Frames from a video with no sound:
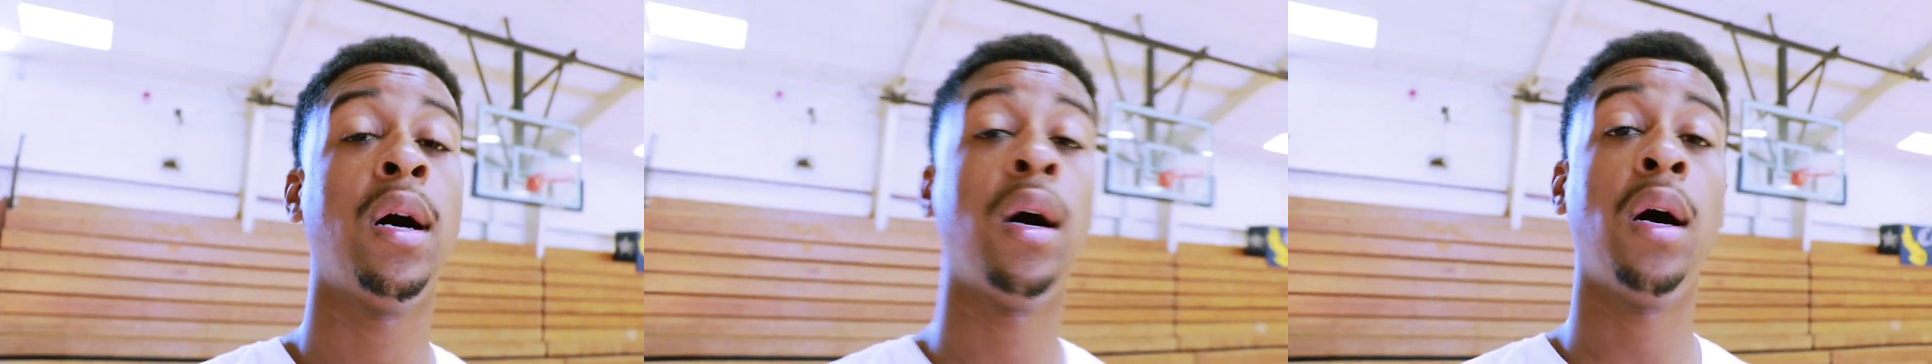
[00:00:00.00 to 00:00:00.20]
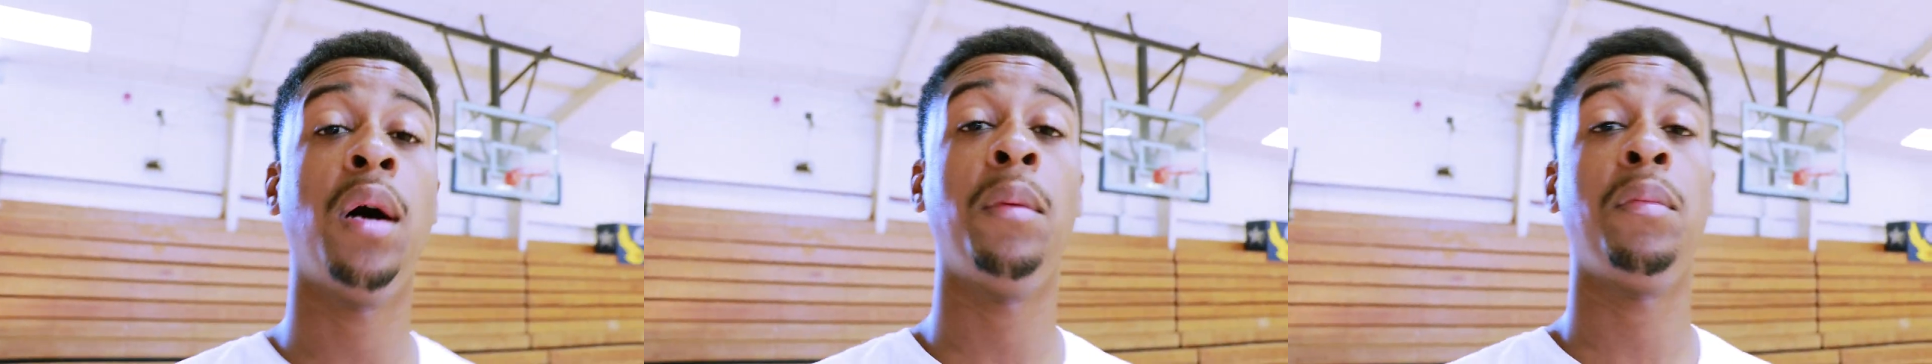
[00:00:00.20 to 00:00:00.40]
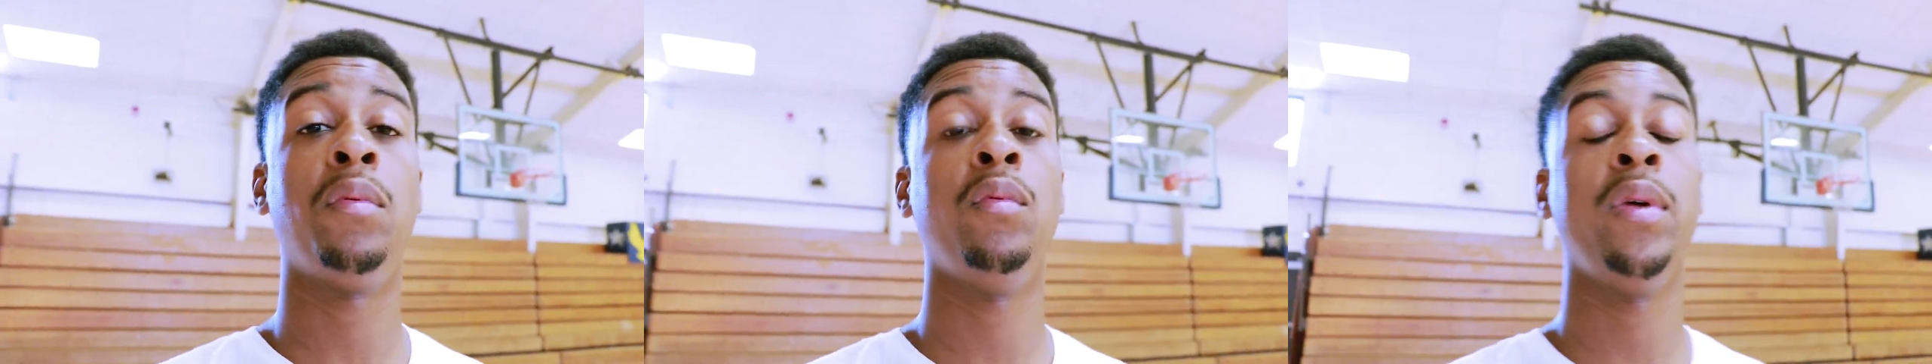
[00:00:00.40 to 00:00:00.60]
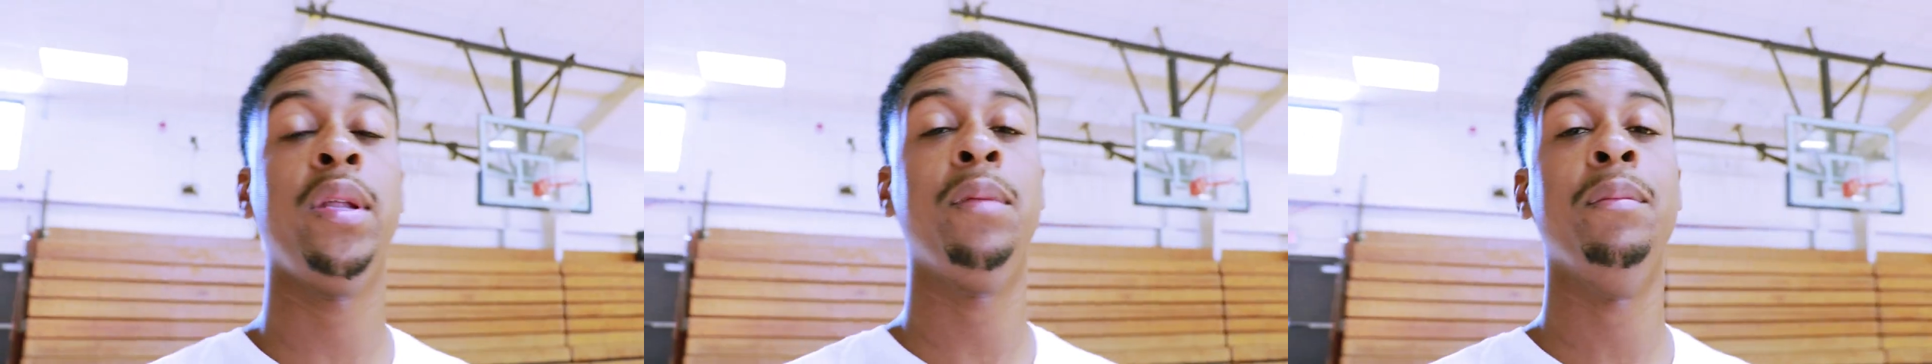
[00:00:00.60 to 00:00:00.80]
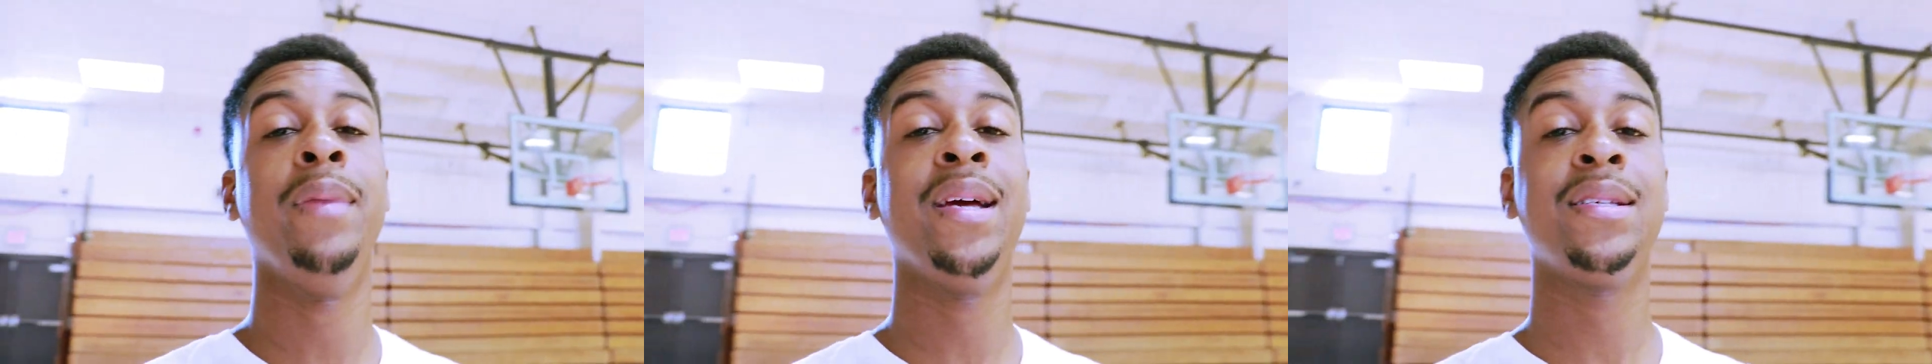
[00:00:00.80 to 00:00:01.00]
up
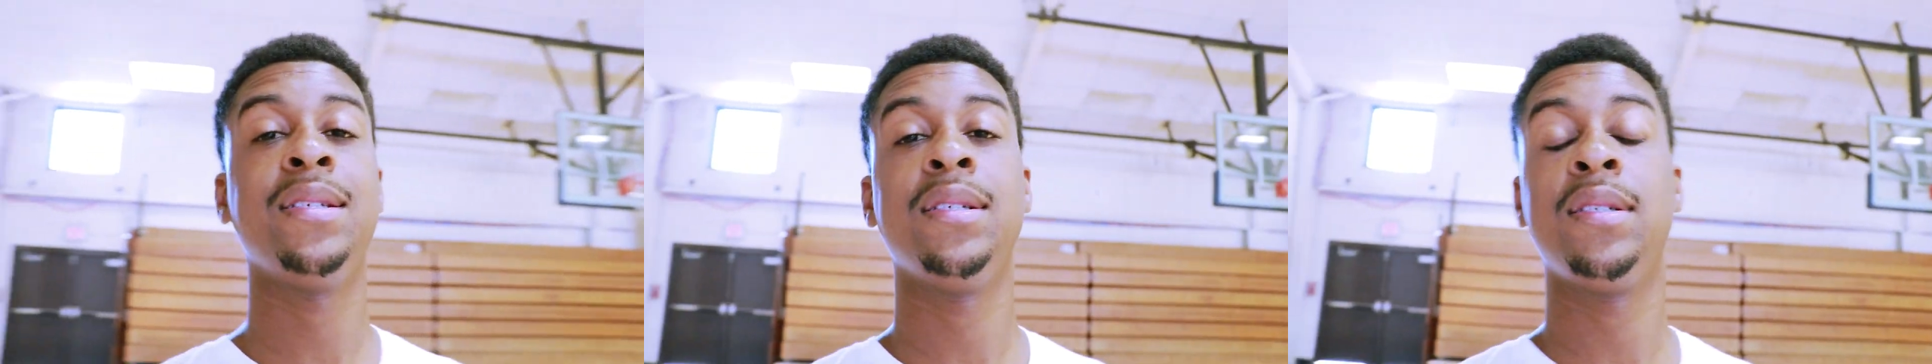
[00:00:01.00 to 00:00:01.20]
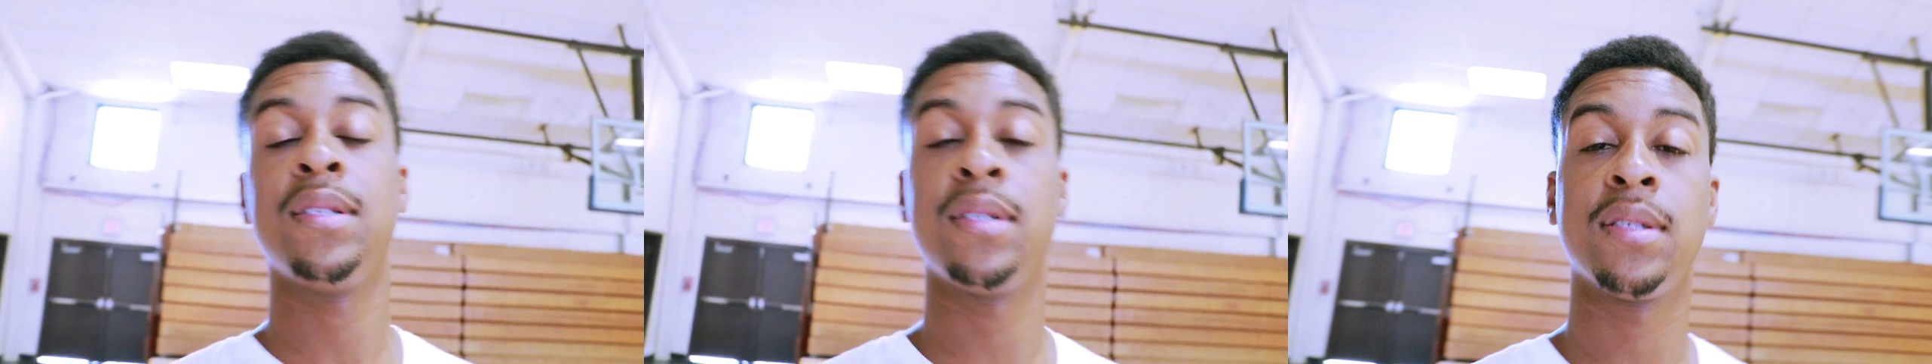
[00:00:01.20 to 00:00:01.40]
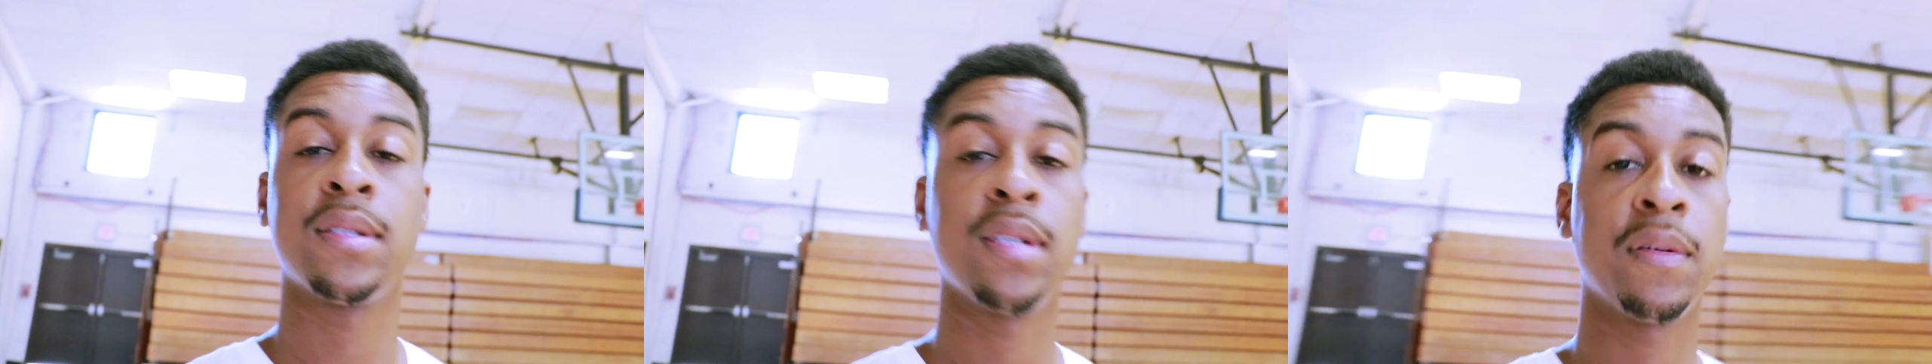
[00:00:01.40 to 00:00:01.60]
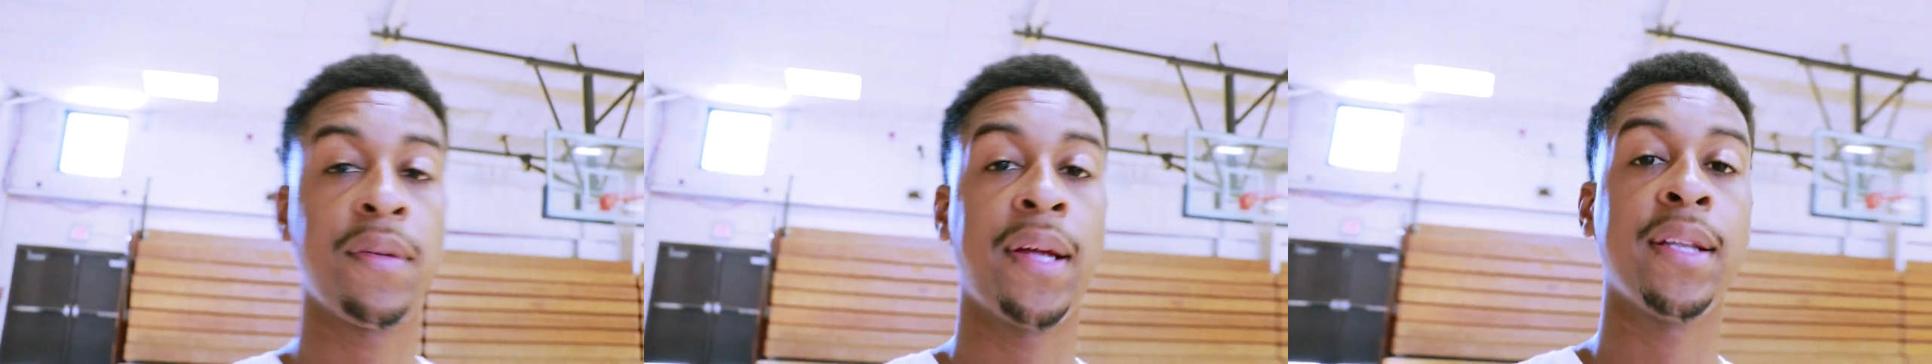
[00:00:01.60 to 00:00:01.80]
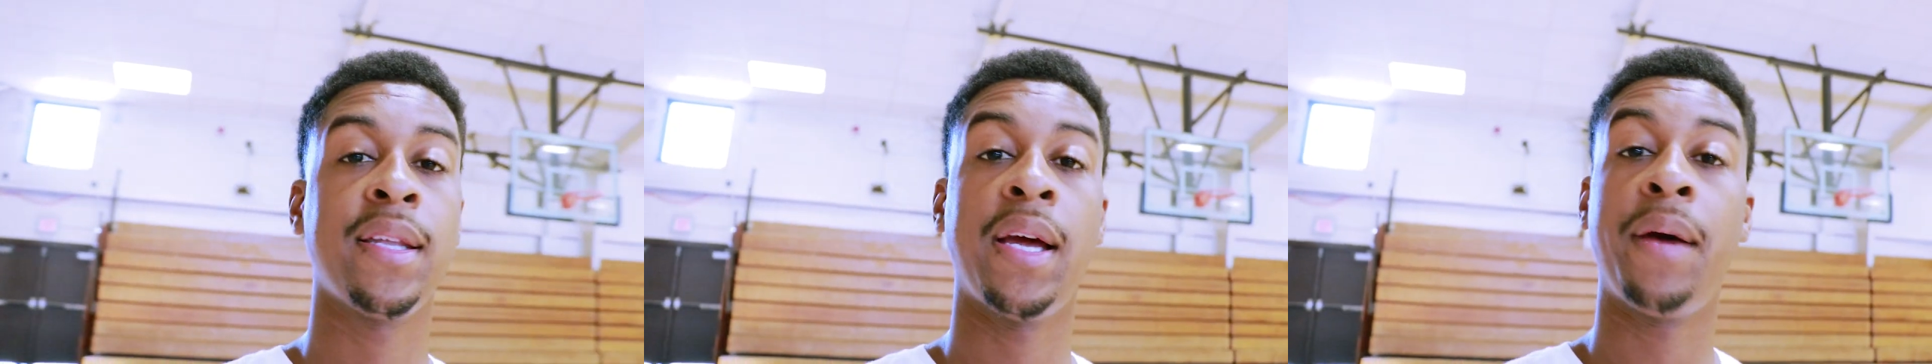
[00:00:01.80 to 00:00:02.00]
with messages and stuff
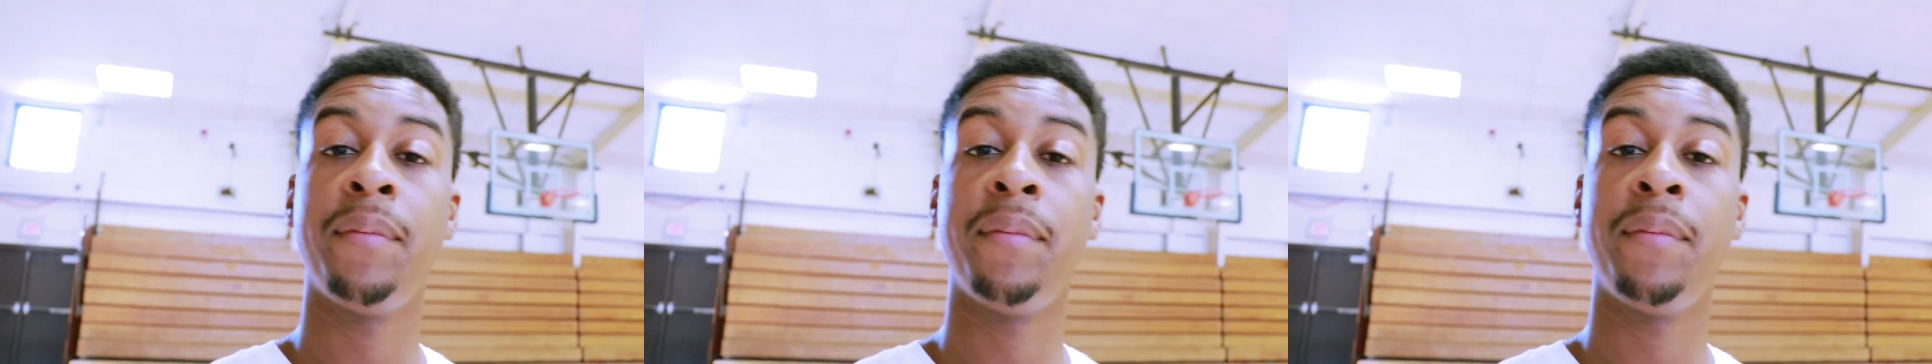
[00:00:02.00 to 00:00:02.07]
like that.